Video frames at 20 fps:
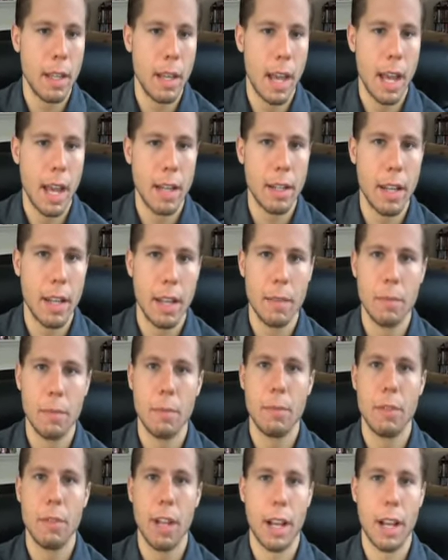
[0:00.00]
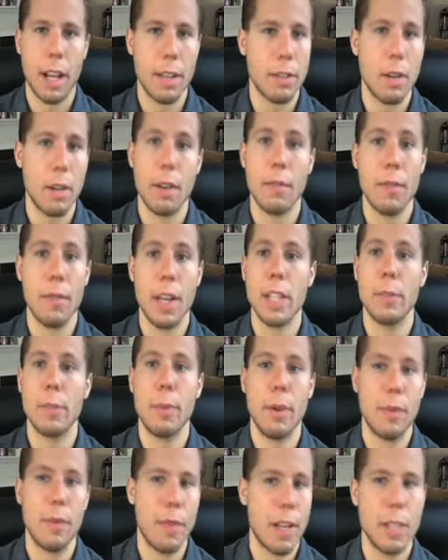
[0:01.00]
And uh, check us out on
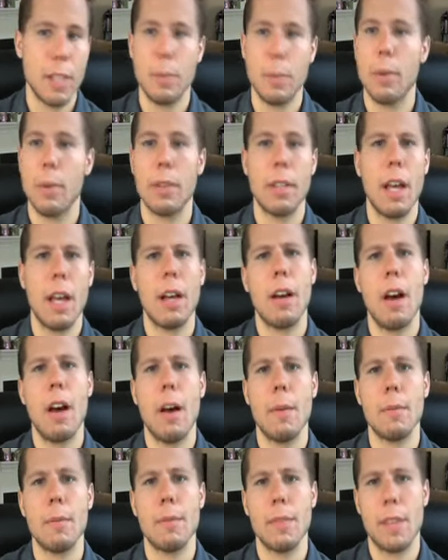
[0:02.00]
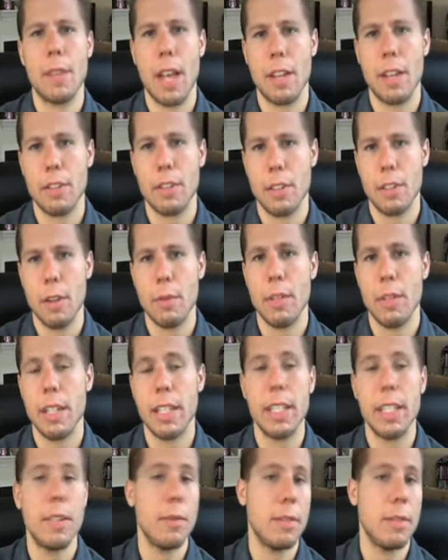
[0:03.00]
Facebook, facebook.com slash
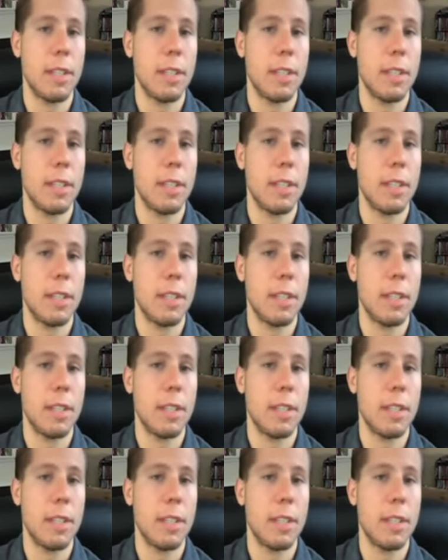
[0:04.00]
NoDQ,